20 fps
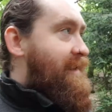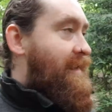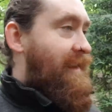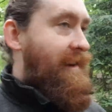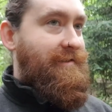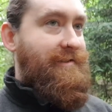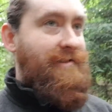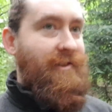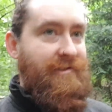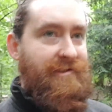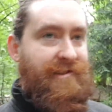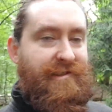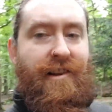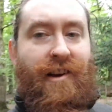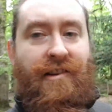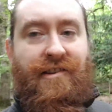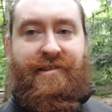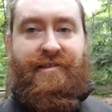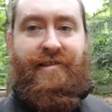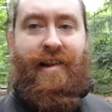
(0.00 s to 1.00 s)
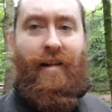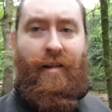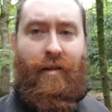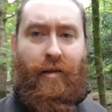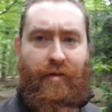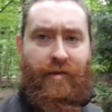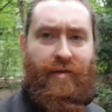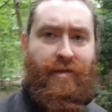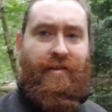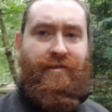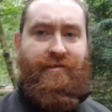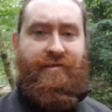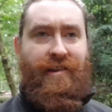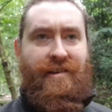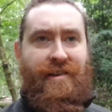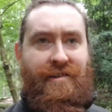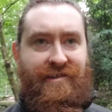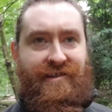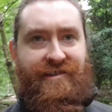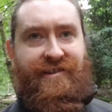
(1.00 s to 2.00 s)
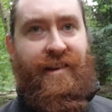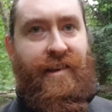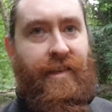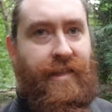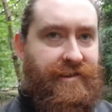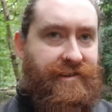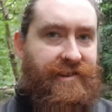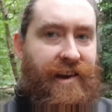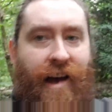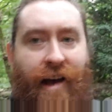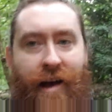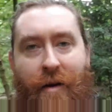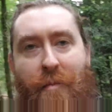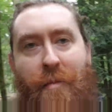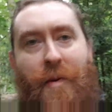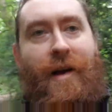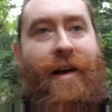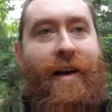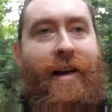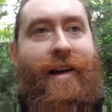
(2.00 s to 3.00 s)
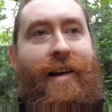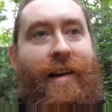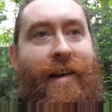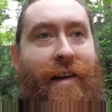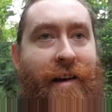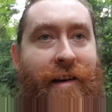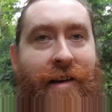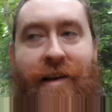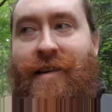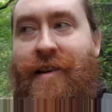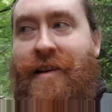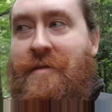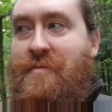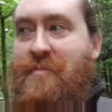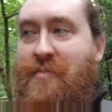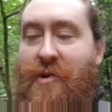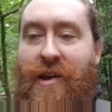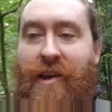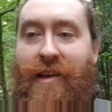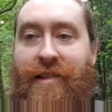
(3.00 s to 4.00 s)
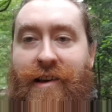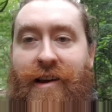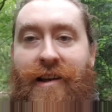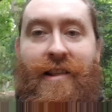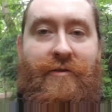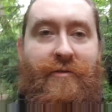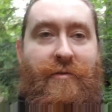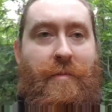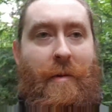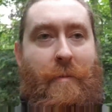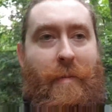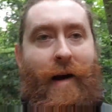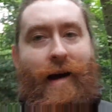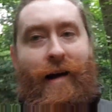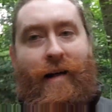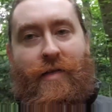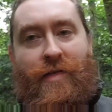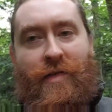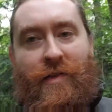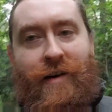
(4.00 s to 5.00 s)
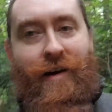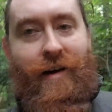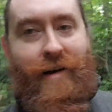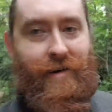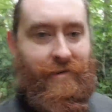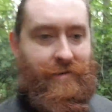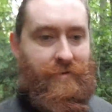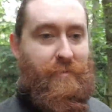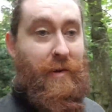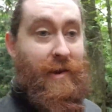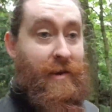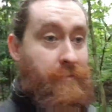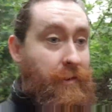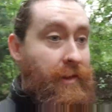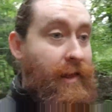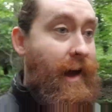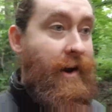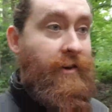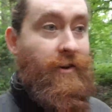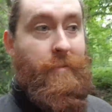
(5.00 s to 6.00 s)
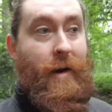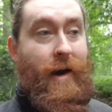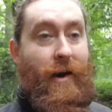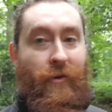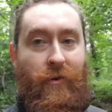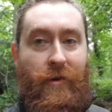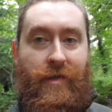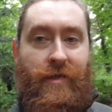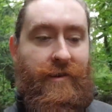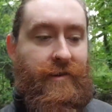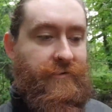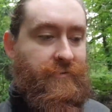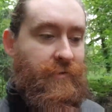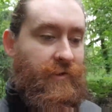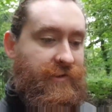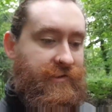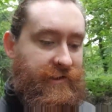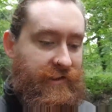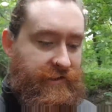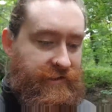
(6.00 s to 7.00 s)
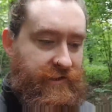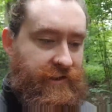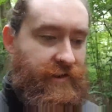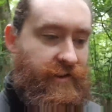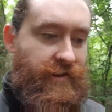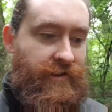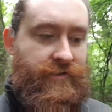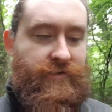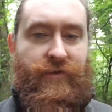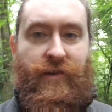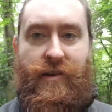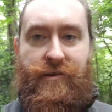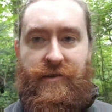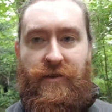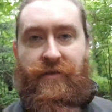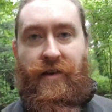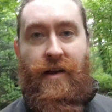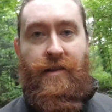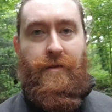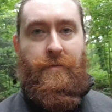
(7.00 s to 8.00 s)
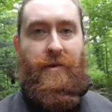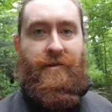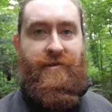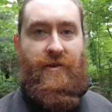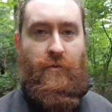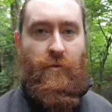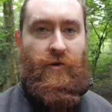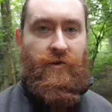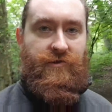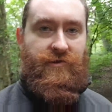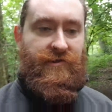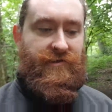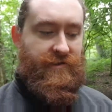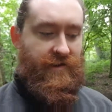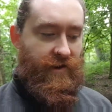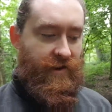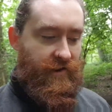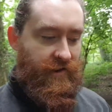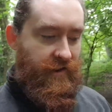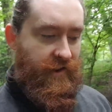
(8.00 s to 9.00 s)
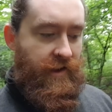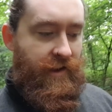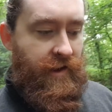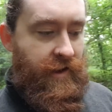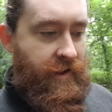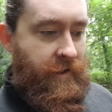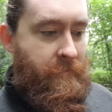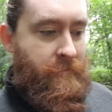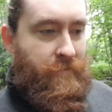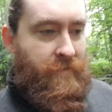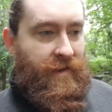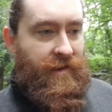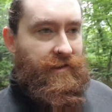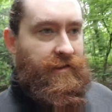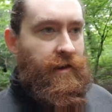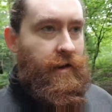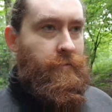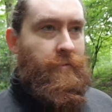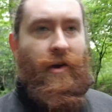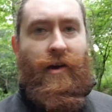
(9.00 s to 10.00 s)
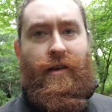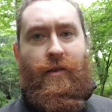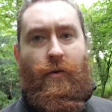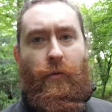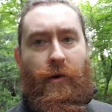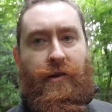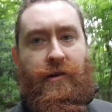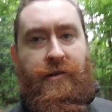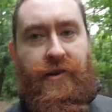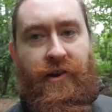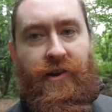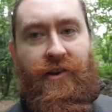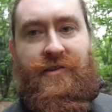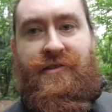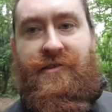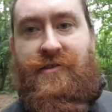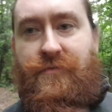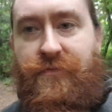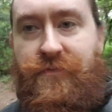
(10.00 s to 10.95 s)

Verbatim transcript: I've chosen. It's not stealth, because you can see the tarp pretty clearly from the path, and people are about in these woods. It's a fairly busy woods. I'm not in the wilderness.